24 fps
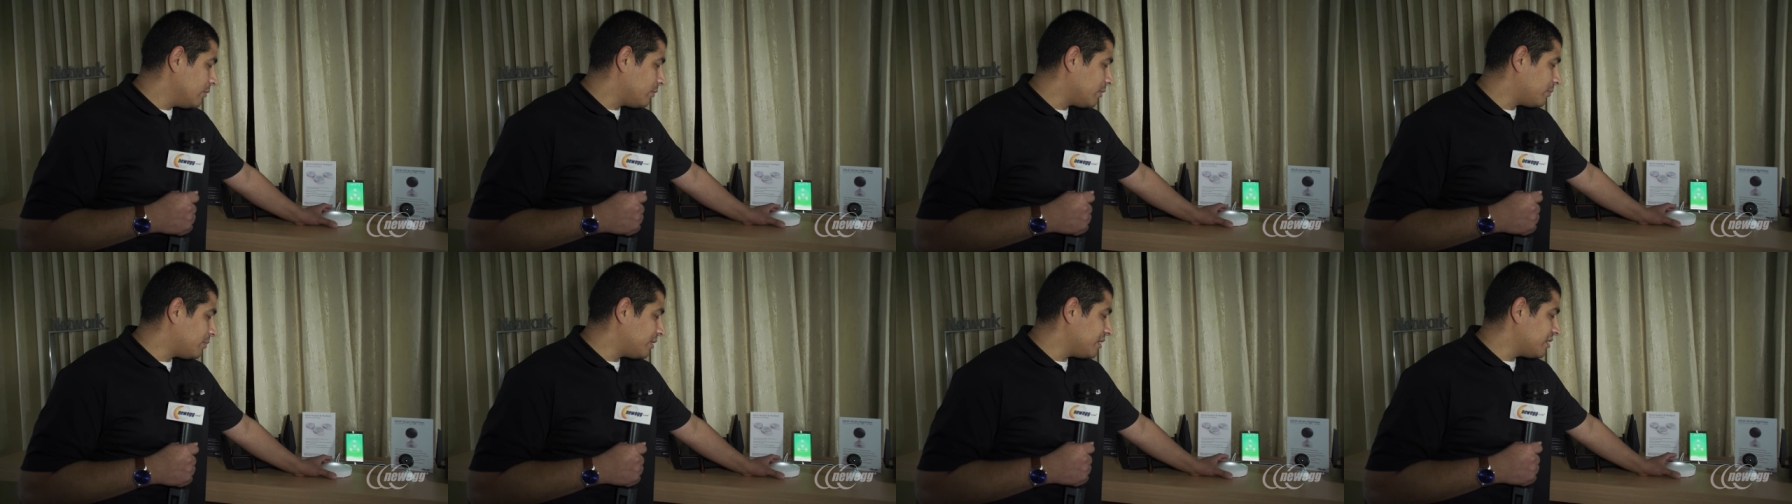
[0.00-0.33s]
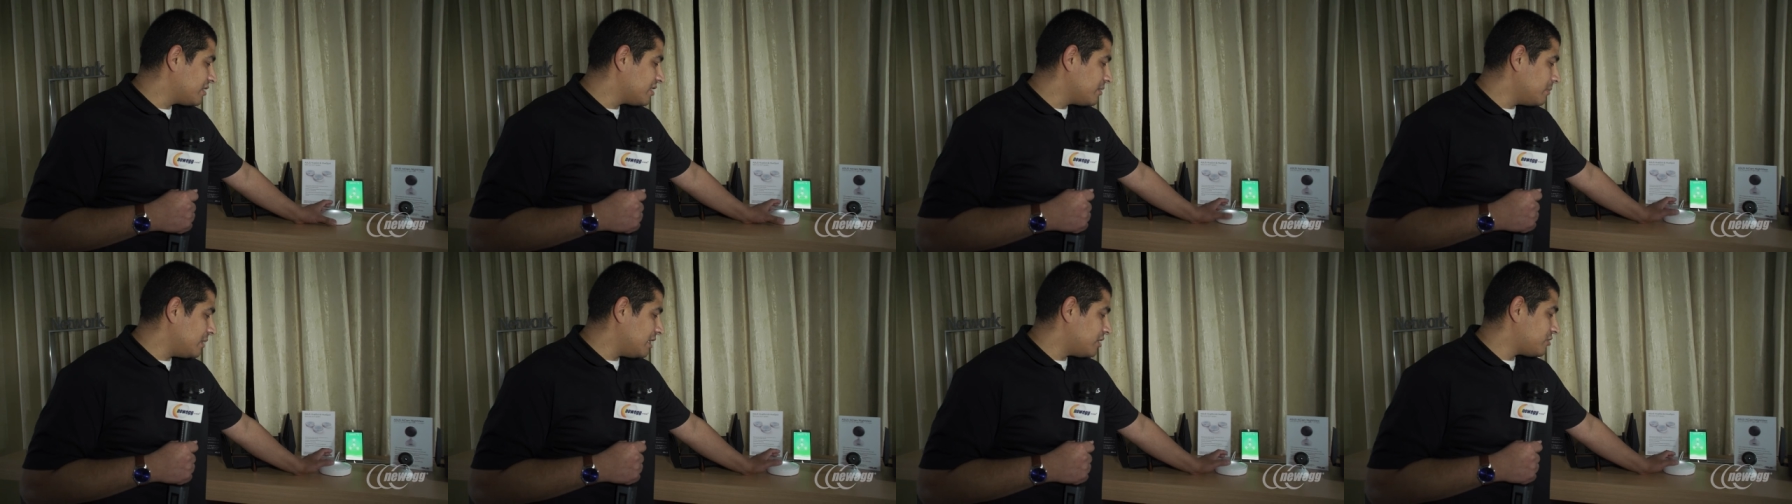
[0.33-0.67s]
we're
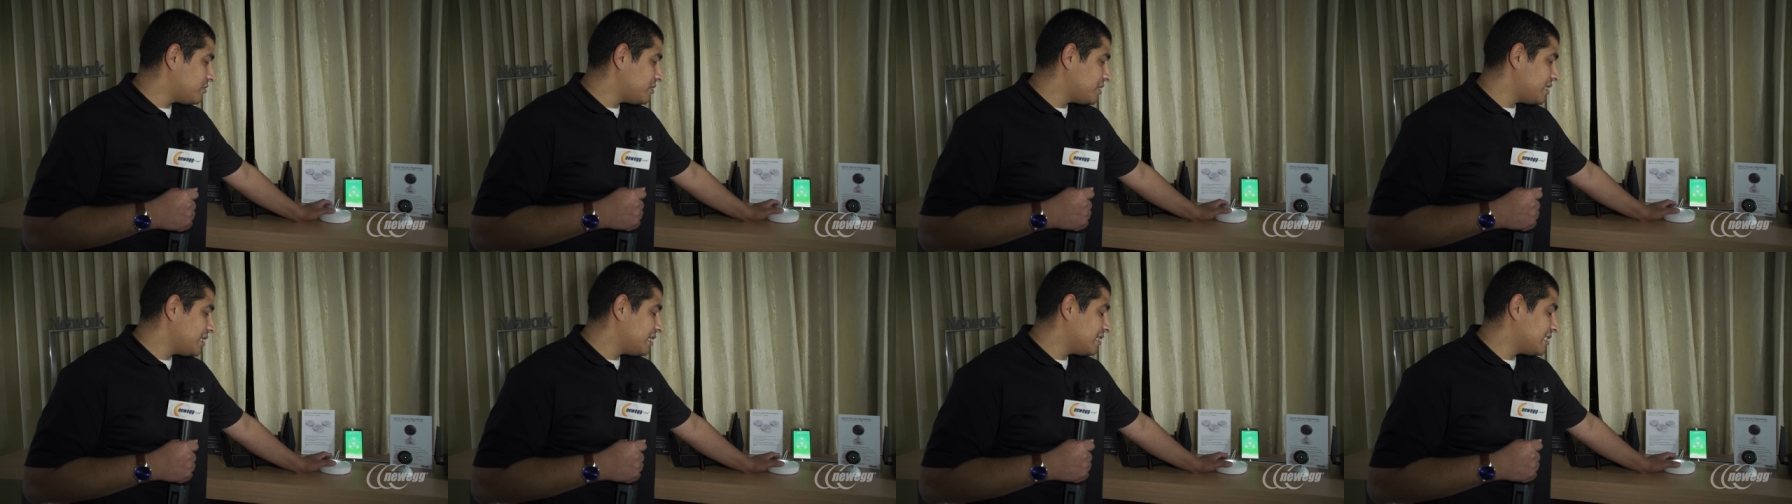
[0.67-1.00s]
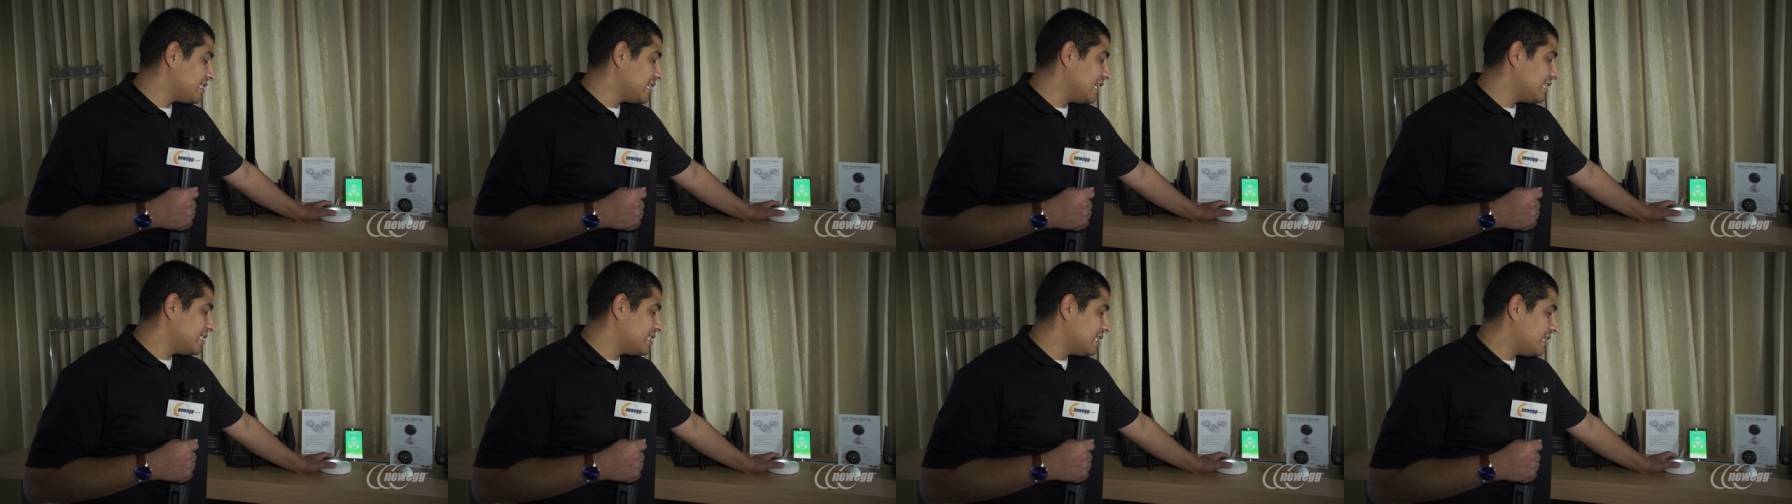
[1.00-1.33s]
bringing some interesting
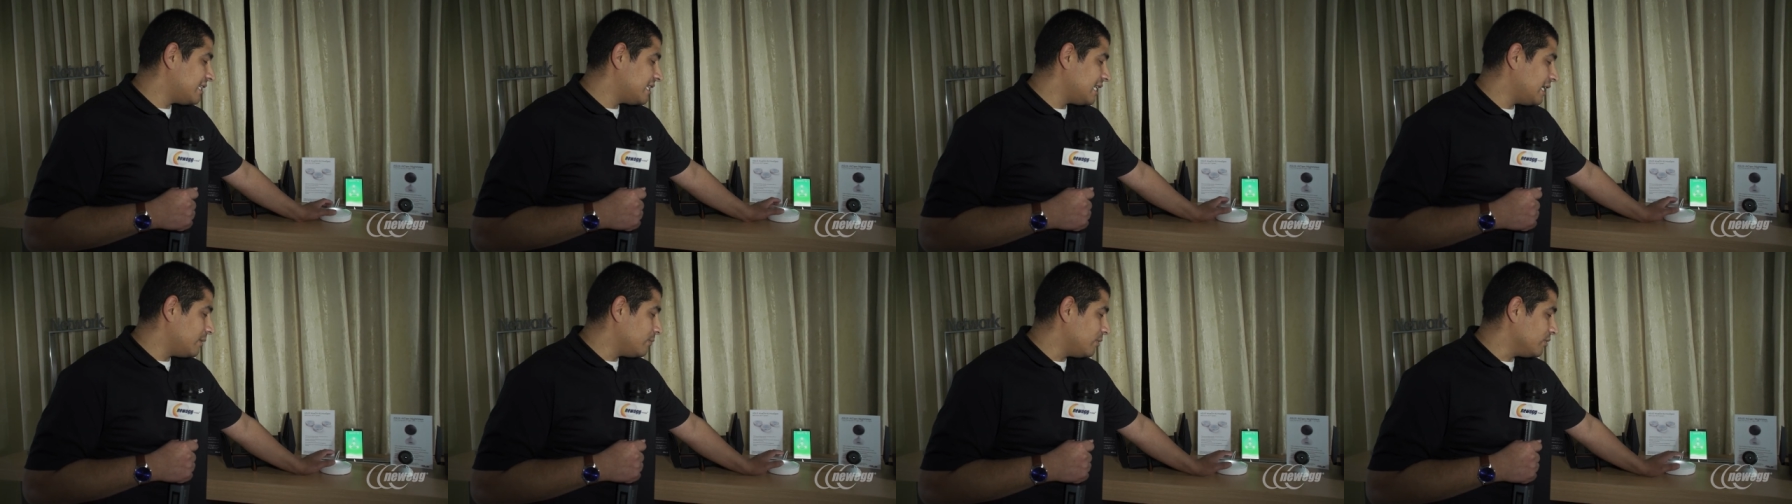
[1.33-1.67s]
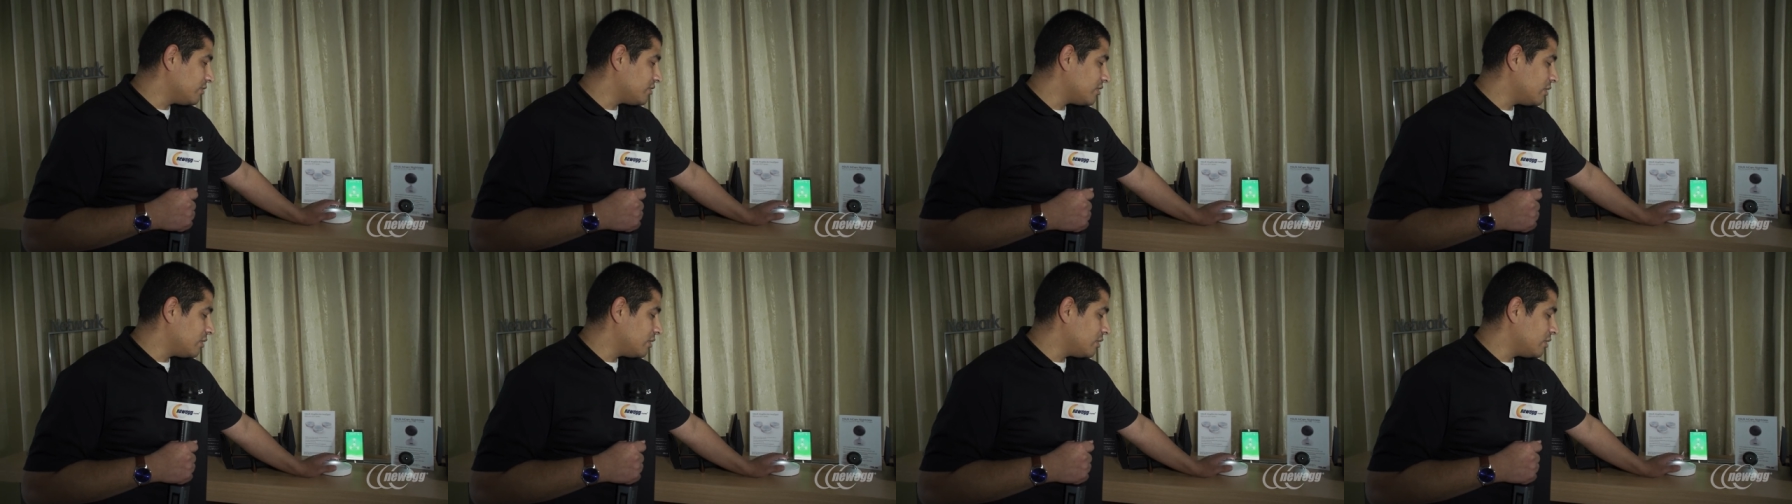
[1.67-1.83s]
designs to the table.